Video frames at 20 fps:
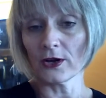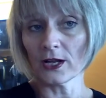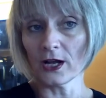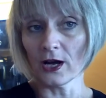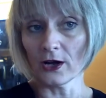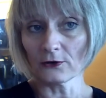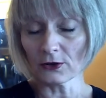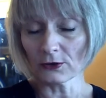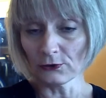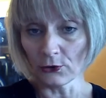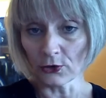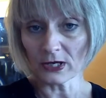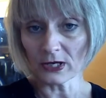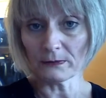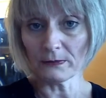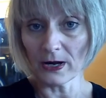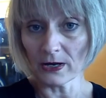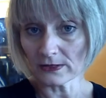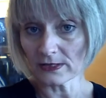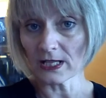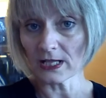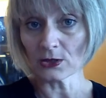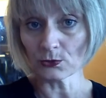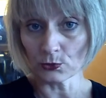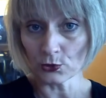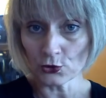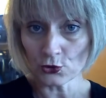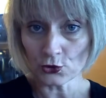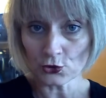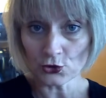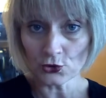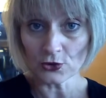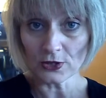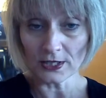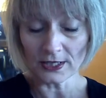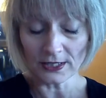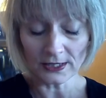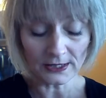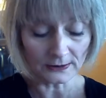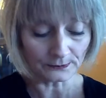140 pounds, that's what you should eat.